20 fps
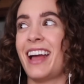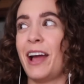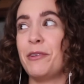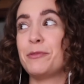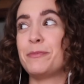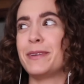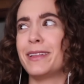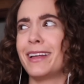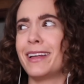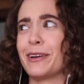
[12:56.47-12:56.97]
I
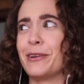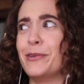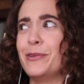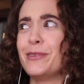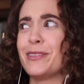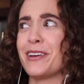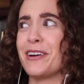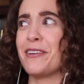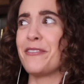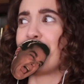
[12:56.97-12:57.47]
would be like,
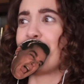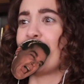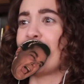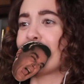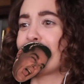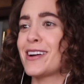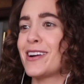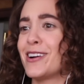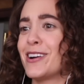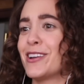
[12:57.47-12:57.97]
who the f
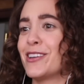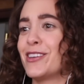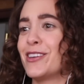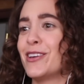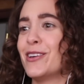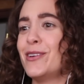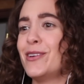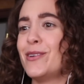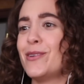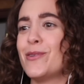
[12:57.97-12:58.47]
are
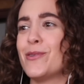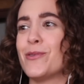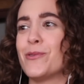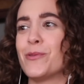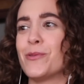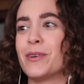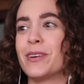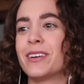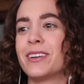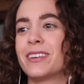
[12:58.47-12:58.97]
you?